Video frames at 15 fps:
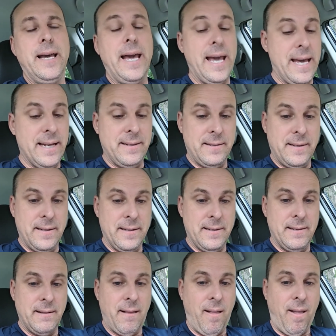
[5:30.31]
And
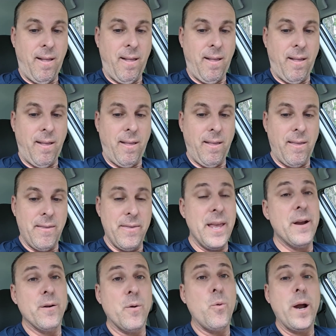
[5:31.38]

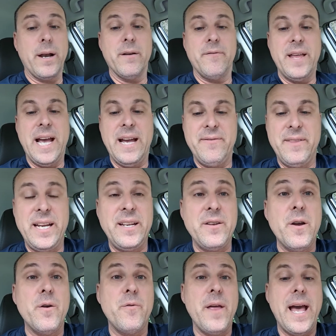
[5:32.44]
they're aware of that and they
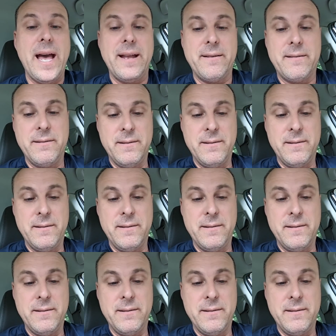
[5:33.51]
know that.